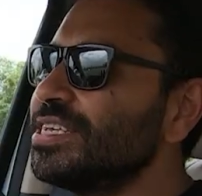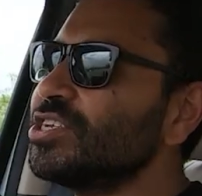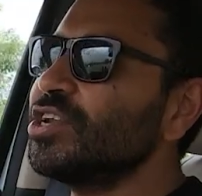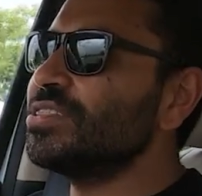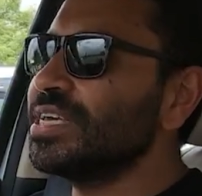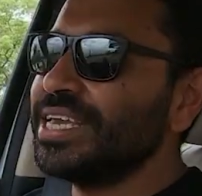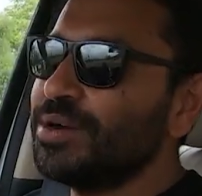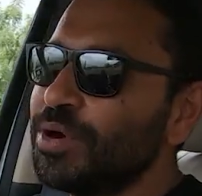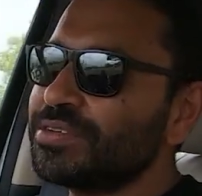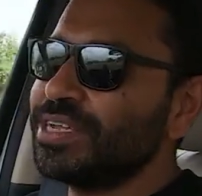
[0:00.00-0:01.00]
this is not the
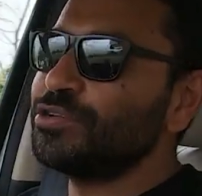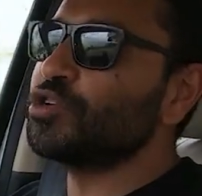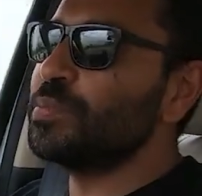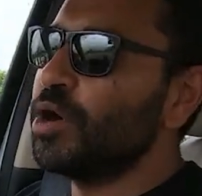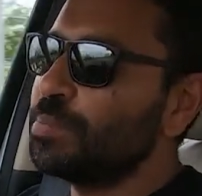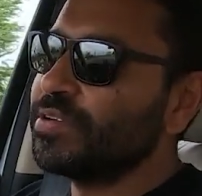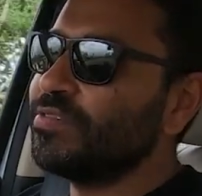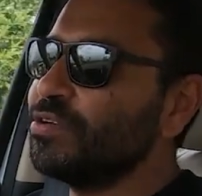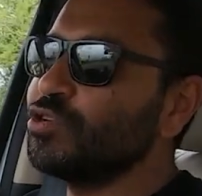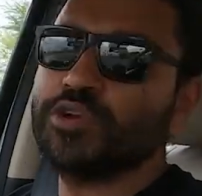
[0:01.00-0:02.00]
gearbox that you should be opting
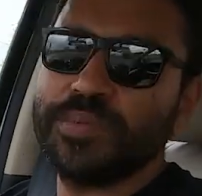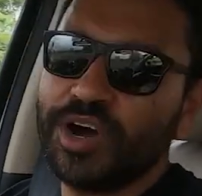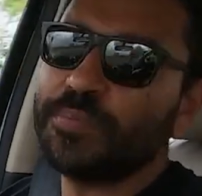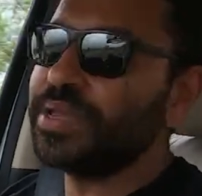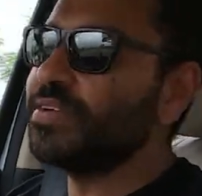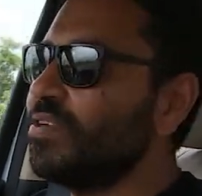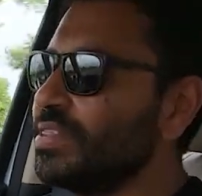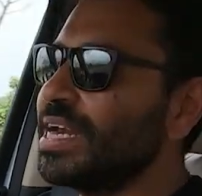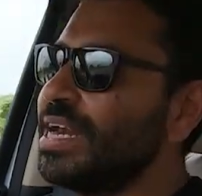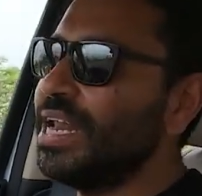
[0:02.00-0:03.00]
for. You should be opting for
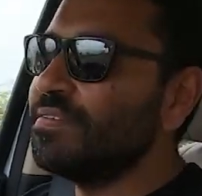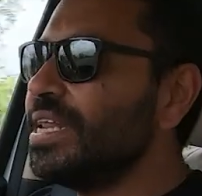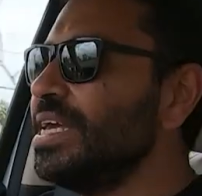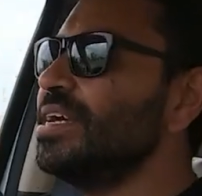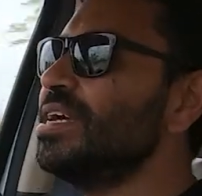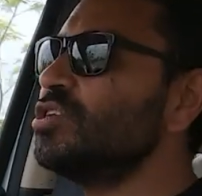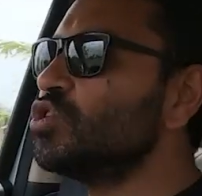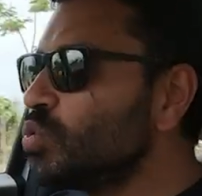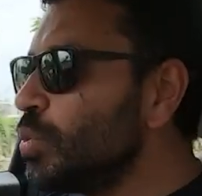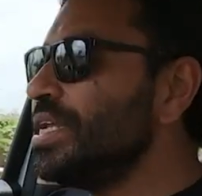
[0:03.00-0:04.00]
that lovely,
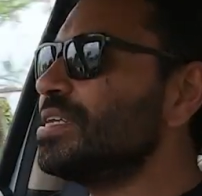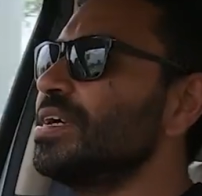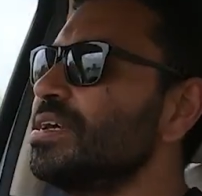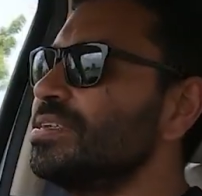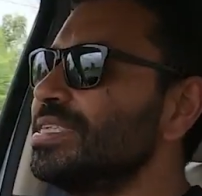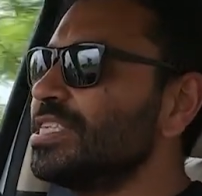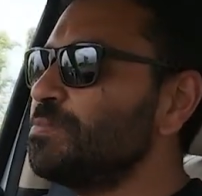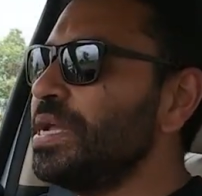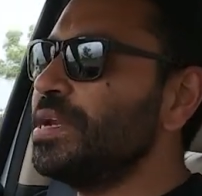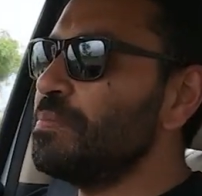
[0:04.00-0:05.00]
sweet
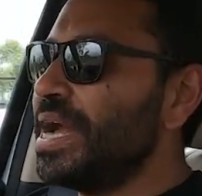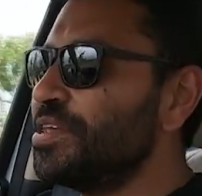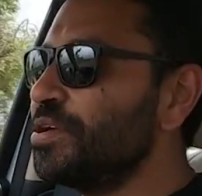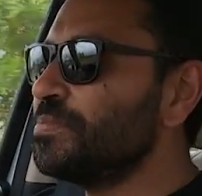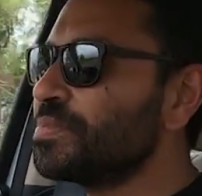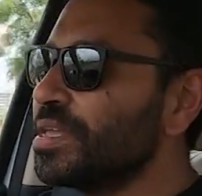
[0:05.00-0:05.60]
6-speed manual.